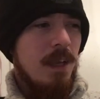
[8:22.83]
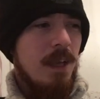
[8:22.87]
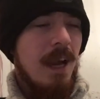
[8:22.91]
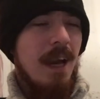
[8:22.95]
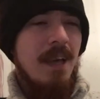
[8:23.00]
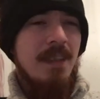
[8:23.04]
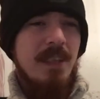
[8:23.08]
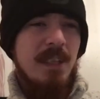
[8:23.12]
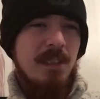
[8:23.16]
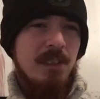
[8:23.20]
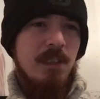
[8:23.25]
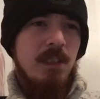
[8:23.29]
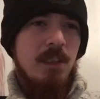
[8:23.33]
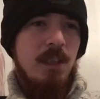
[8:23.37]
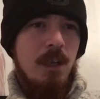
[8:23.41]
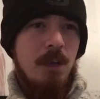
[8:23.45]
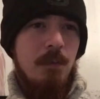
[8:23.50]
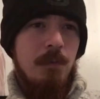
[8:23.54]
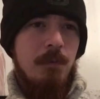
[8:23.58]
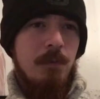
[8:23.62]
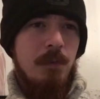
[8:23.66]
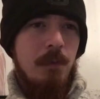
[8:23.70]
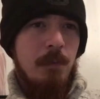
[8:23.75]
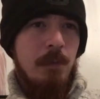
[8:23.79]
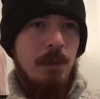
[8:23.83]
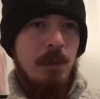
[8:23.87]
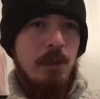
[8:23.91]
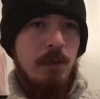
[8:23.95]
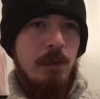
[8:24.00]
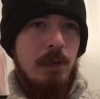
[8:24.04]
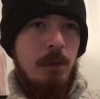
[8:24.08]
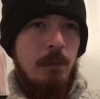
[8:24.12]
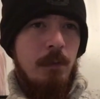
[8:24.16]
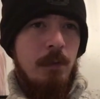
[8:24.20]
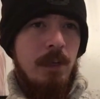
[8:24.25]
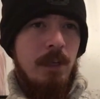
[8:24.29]
And that's enough for
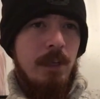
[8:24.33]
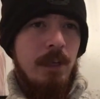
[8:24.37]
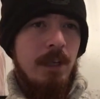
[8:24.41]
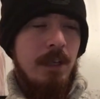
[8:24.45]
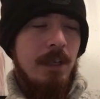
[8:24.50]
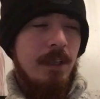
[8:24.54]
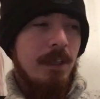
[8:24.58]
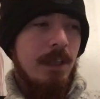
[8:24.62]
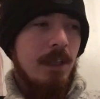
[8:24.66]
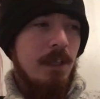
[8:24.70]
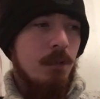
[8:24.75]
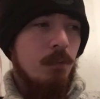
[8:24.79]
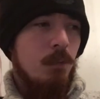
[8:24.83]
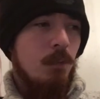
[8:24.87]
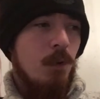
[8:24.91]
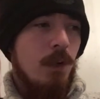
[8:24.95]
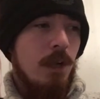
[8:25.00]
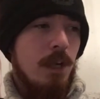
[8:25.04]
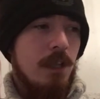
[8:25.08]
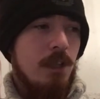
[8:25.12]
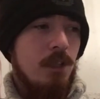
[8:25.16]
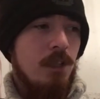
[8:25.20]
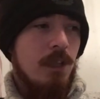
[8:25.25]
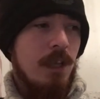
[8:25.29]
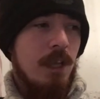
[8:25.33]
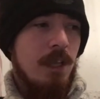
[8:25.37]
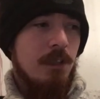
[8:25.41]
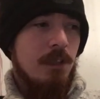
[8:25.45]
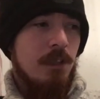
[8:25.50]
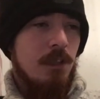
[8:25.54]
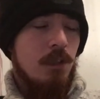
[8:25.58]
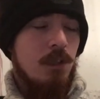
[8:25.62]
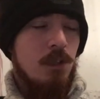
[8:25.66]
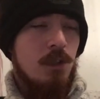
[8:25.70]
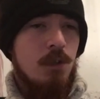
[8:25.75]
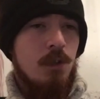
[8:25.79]
Myuri, really, and that's why she has
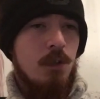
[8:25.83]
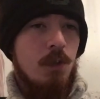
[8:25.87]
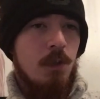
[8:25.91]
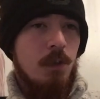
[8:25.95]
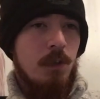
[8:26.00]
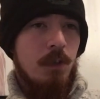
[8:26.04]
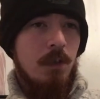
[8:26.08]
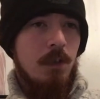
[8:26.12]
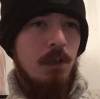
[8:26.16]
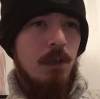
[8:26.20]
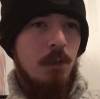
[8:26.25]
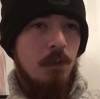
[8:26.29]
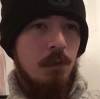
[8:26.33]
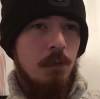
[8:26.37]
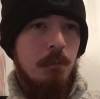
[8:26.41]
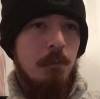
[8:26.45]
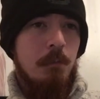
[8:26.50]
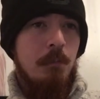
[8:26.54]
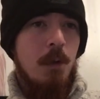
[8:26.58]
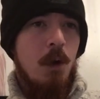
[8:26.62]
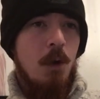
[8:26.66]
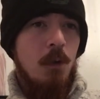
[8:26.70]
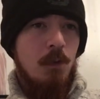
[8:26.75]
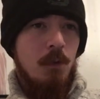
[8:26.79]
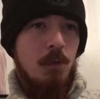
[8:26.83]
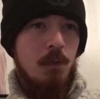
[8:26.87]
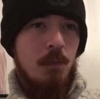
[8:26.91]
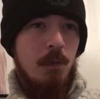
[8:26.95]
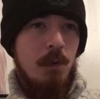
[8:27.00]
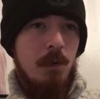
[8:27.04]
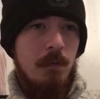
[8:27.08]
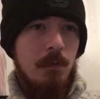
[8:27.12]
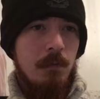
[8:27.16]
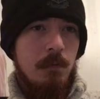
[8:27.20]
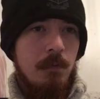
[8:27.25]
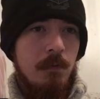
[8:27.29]
such a strong, close bond
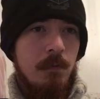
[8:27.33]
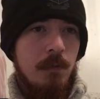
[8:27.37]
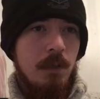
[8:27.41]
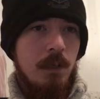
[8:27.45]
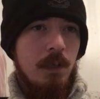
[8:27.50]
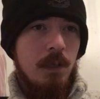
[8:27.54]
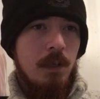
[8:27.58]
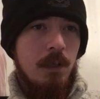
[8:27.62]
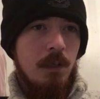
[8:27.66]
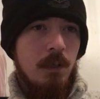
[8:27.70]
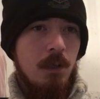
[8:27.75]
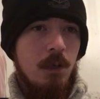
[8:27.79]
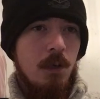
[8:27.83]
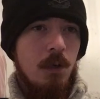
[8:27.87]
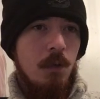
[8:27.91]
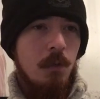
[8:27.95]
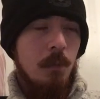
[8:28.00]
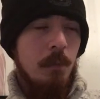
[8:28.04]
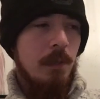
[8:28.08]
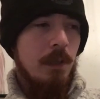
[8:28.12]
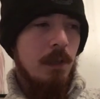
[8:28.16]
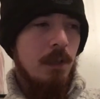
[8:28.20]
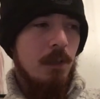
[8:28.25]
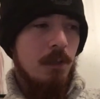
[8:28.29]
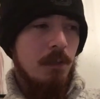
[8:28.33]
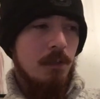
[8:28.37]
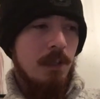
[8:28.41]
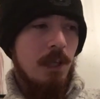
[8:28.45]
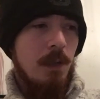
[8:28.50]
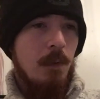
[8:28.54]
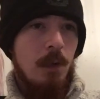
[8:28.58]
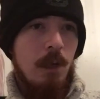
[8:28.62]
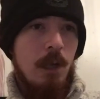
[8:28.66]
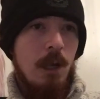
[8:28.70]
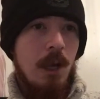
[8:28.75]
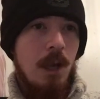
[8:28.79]
with Cole, because they
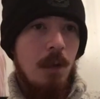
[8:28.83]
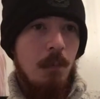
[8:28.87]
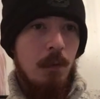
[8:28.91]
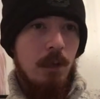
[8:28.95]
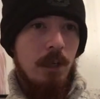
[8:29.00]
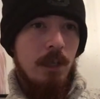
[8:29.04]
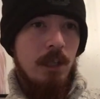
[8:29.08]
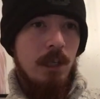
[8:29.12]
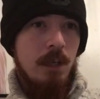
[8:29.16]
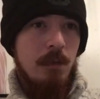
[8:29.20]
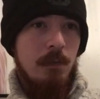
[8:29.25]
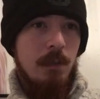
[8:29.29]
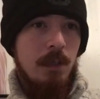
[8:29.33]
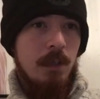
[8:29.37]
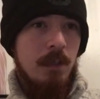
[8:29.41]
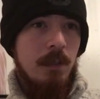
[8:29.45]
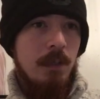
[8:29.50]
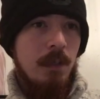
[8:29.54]
rely on one another.